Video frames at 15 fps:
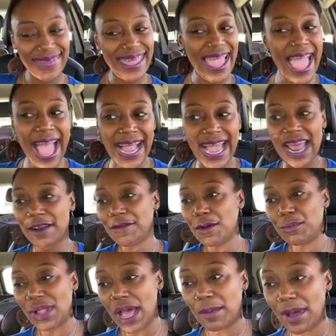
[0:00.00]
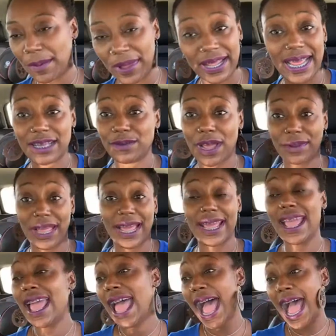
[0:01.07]
I got it from blah, blah, blah. That's what I like.
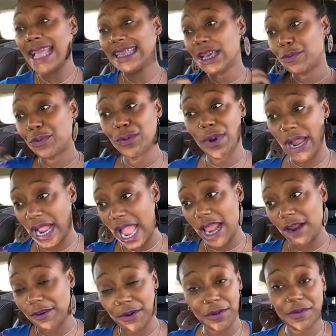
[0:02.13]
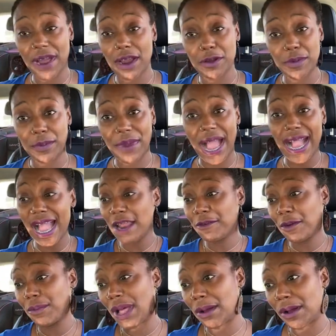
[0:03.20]
I tell people where I got it from if I remember. I got it
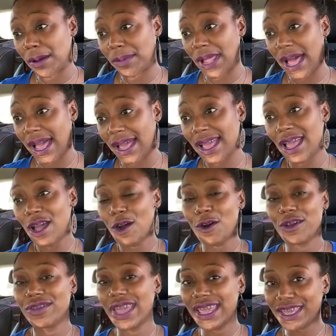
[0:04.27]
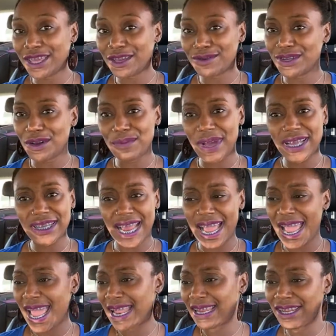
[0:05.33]
from blah, blah, blah. Or thank you so much. I
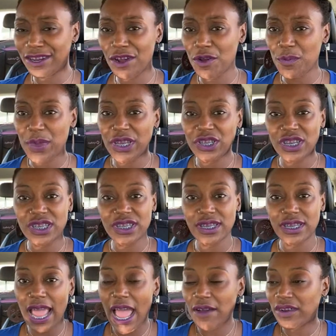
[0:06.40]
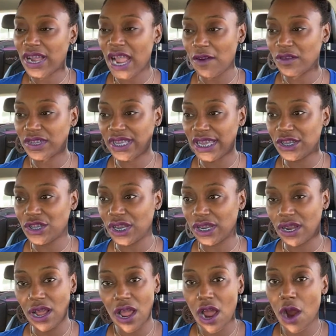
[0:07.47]
had, you know what I mean? Just having conversation
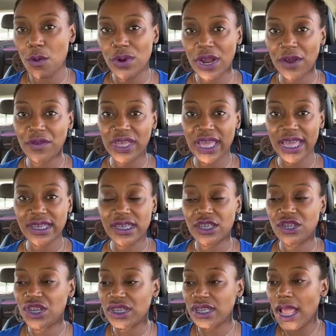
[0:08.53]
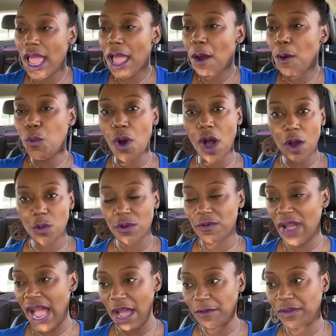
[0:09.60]
or whatever the case is. Just walk with
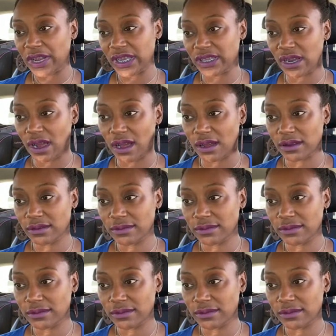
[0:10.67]
confidence, y'all.